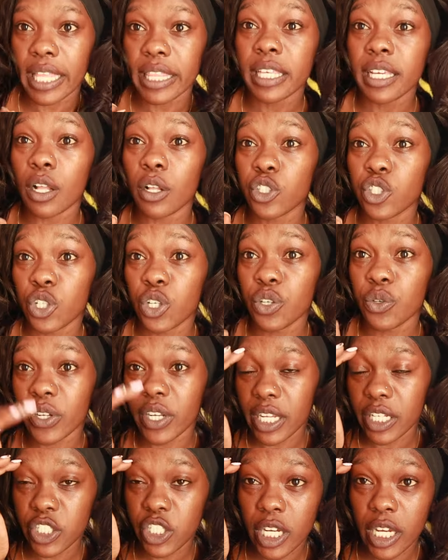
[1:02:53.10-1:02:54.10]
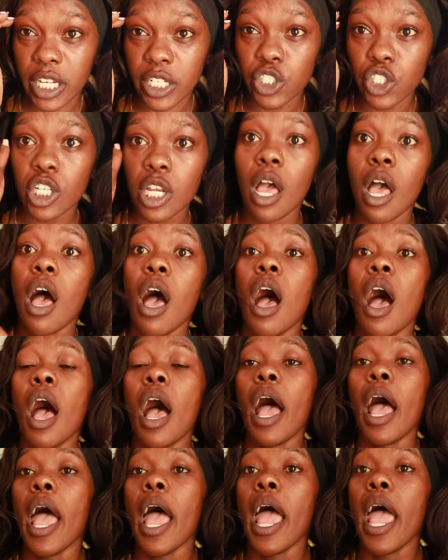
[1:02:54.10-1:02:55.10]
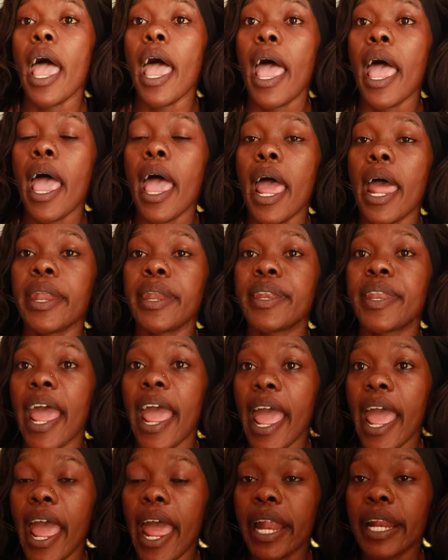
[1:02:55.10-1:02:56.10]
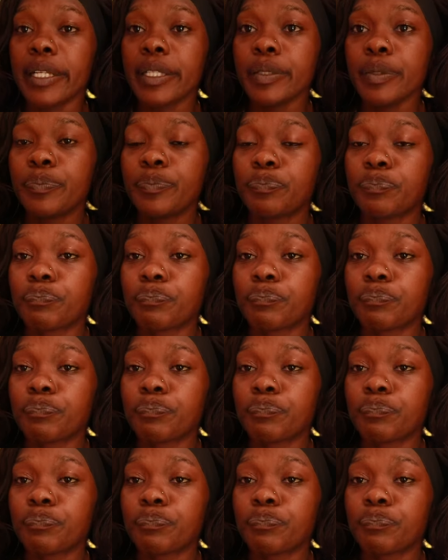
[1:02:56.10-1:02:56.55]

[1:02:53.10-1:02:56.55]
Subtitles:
I think I'll show you when I change. And then.